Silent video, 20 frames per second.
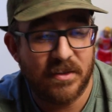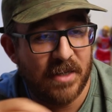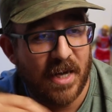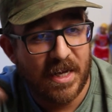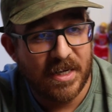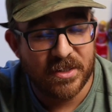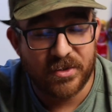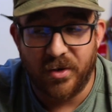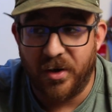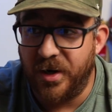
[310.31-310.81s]

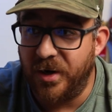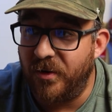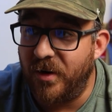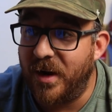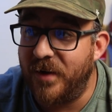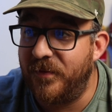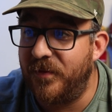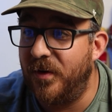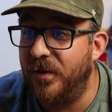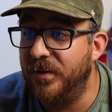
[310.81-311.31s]
Got his
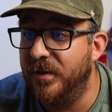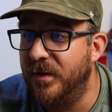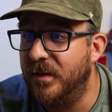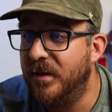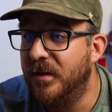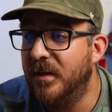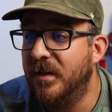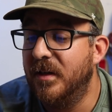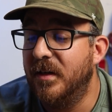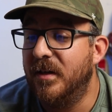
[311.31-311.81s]
autograph on the
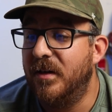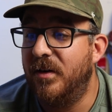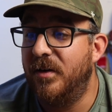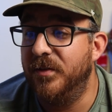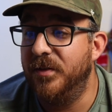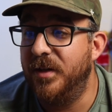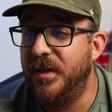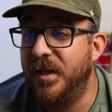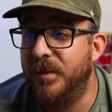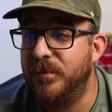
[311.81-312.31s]

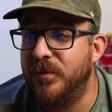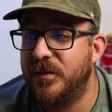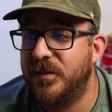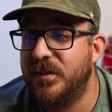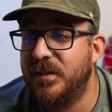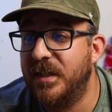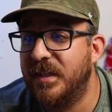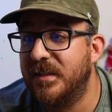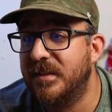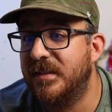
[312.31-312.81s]
on the number
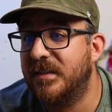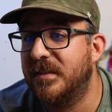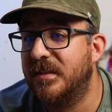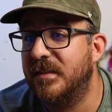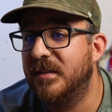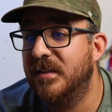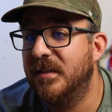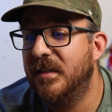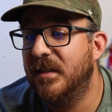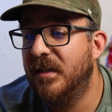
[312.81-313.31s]
six.